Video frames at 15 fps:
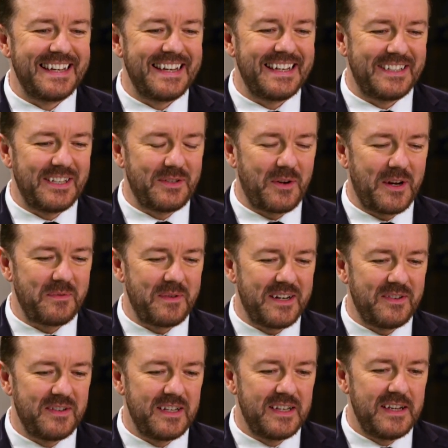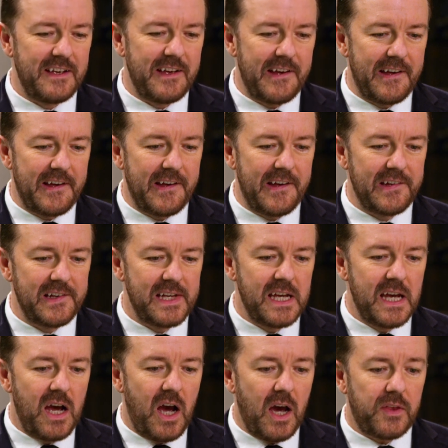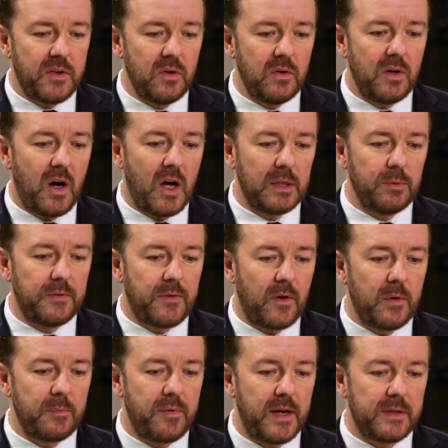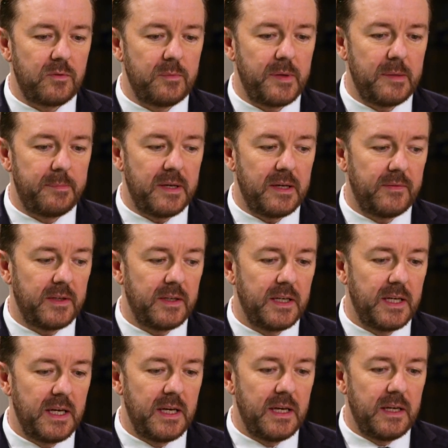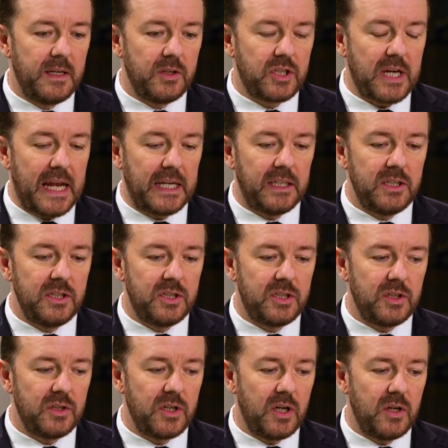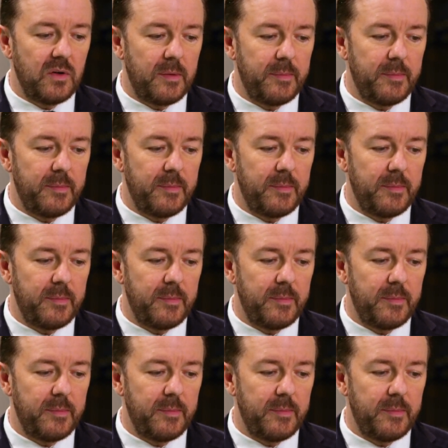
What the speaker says: It did quite well. I thought Hollywood Foreign Press would be a bit of a challenge, you know.